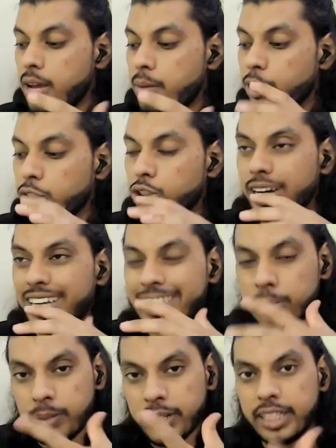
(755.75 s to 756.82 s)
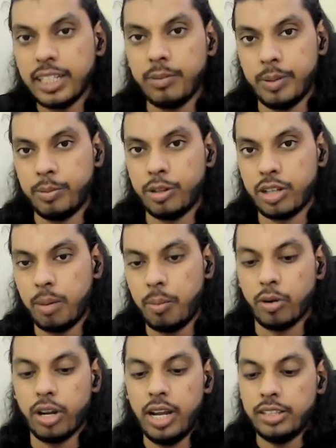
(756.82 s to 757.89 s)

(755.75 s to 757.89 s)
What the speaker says: because you are expecting people to come out.